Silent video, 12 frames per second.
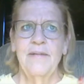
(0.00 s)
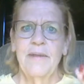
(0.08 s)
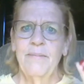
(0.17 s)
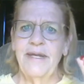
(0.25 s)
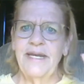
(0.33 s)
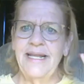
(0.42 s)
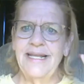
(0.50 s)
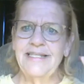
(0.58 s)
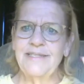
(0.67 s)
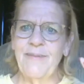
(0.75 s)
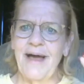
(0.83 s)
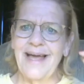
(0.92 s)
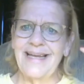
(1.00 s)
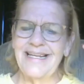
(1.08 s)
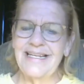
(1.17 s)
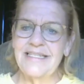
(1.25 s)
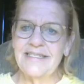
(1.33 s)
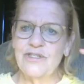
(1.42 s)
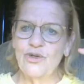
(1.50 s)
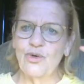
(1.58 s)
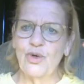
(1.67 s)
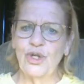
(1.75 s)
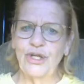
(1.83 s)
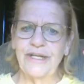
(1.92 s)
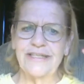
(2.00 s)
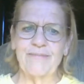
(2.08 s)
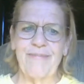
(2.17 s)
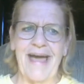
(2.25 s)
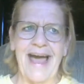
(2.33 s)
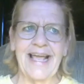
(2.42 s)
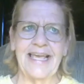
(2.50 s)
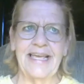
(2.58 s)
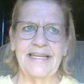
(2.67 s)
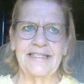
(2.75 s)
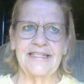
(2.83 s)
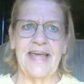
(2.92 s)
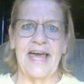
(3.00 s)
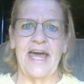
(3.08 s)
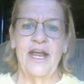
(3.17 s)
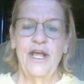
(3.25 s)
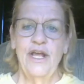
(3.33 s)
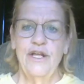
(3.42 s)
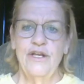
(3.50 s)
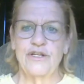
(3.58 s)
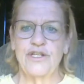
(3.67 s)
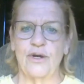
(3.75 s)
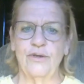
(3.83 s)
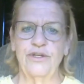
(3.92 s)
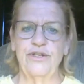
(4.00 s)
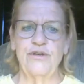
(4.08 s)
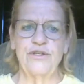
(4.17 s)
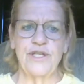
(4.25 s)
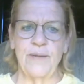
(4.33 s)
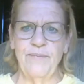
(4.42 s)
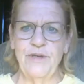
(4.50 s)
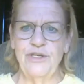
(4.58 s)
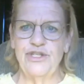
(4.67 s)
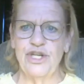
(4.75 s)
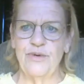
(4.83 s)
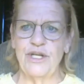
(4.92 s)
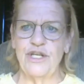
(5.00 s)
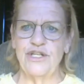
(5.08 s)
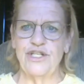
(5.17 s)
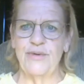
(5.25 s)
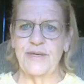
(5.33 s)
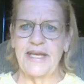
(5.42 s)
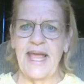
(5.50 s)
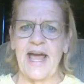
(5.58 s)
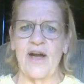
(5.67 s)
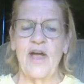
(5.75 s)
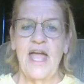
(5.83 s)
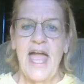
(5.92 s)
But in his mind, it still clicks back into that. You're told to do something, do it, you do it now.